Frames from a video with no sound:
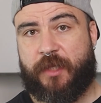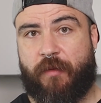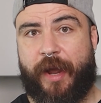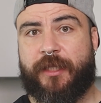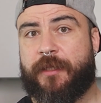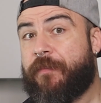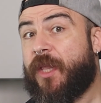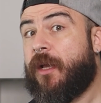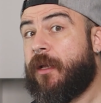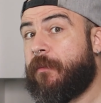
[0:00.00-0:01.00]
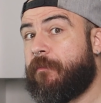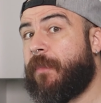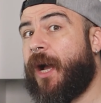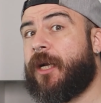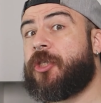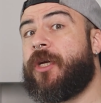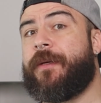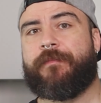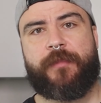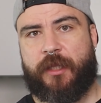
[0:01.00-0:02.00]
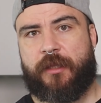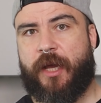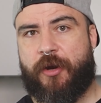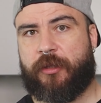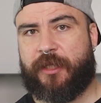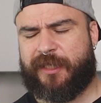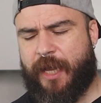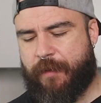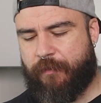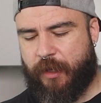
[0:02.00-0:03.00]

right? But actually, they're not the same.